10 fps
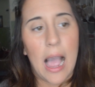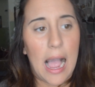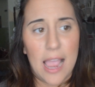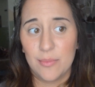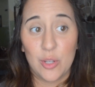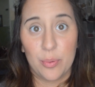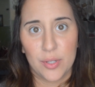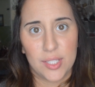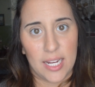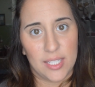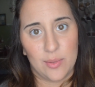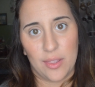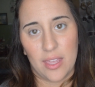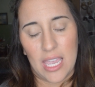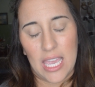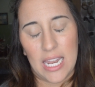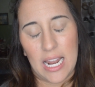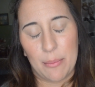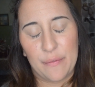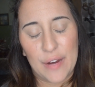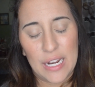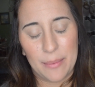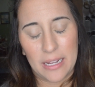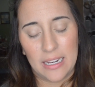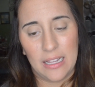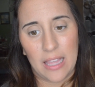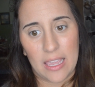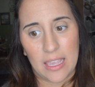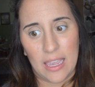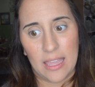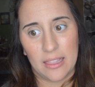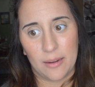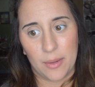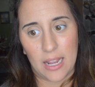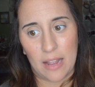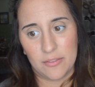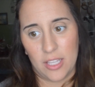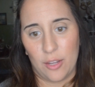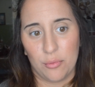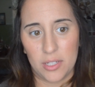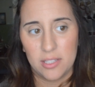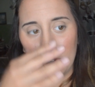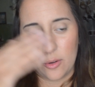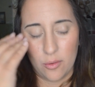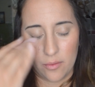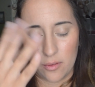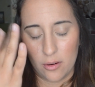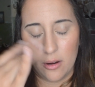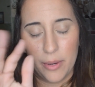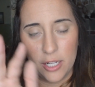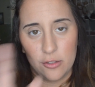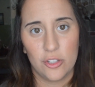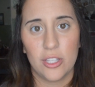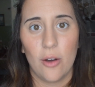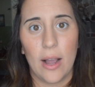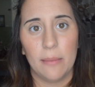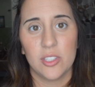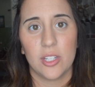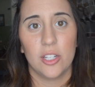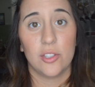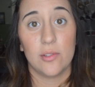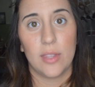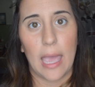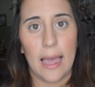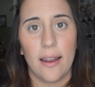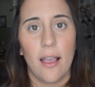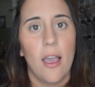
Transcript: I'm so precise with it, and I'm afraid I'm not gonna like it, and then I'm gonna have to like restart over a bunch. So I'm just gonna do that